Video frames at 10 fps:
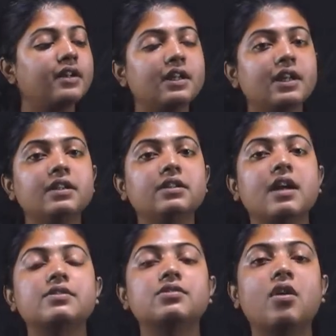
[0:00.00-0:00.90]
it
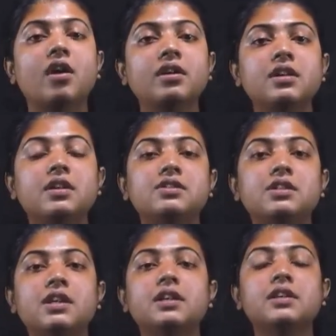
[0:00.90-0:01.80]
does not
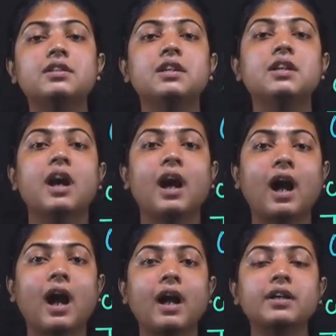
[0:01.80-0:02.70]
yield the
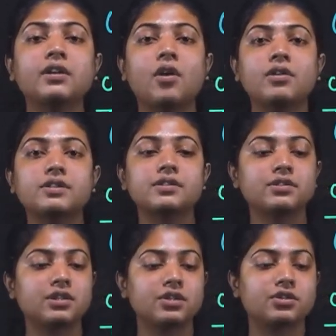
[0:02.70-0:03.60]
high
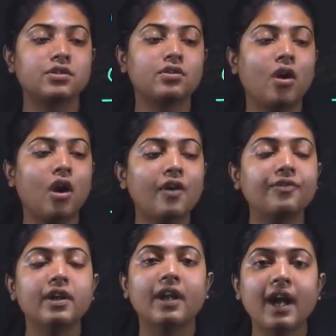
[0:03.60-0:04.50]
concentration of
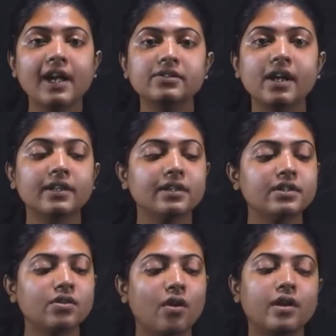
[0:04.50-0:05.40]
H
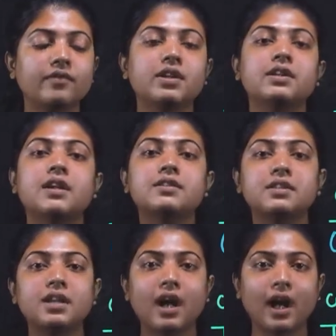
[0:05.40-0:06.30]
ions, or we can
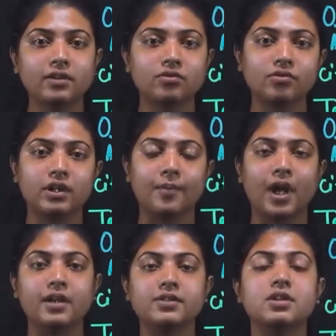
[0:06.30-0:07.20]
say hydronium
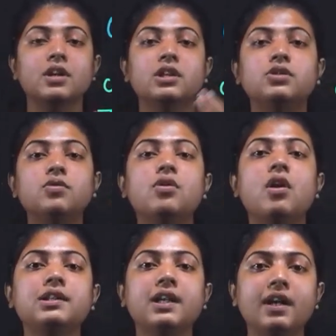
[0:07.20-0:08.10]
ions. Do
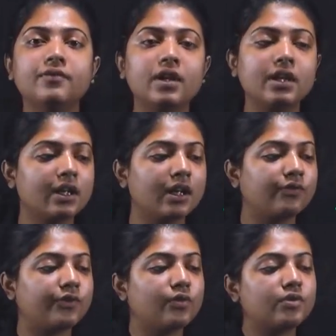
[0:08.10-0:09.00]
not ever
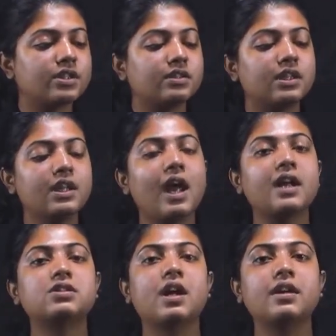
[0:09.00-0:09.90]
confuse in the
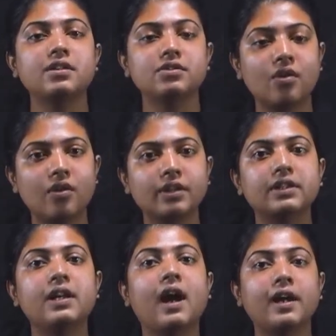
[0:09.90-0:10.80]
H ions or
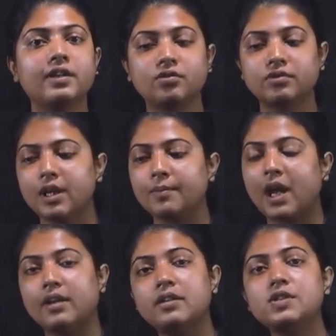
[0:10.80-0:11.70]
the hydronium
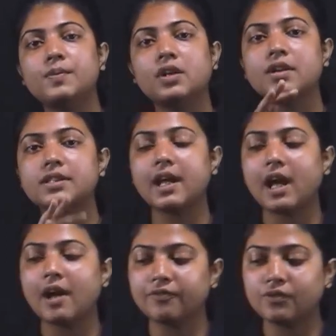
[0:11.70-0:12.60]
ions, because I
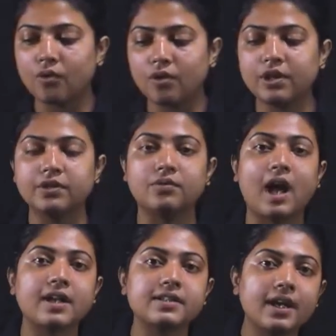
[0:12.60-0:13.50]
have told you,
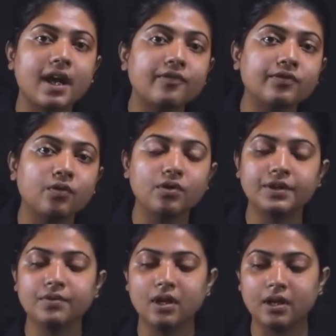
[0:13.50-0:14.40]
as I have told
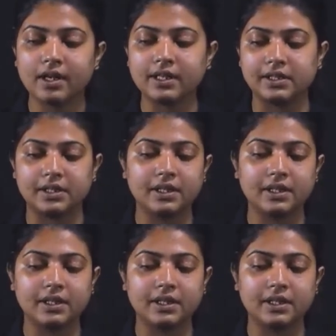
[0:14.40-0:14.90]
you earlier,